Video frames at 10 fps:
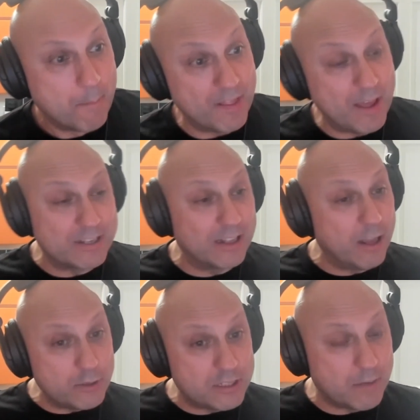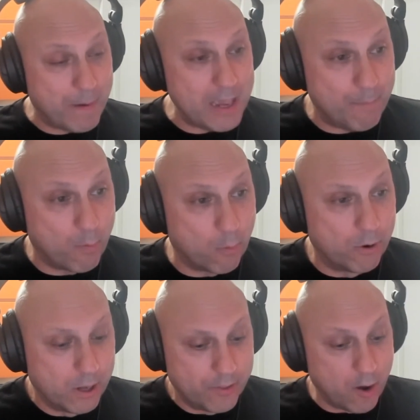But there was loads of
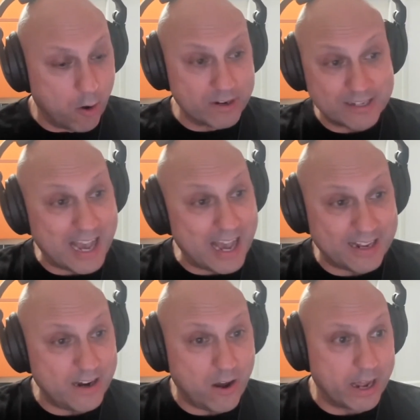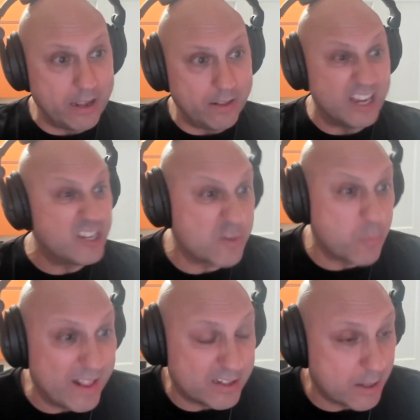people that on a Saturday night, they
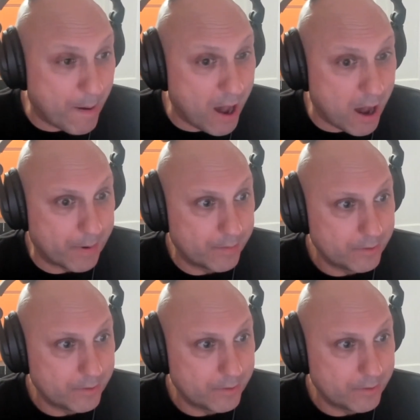just went to the pub.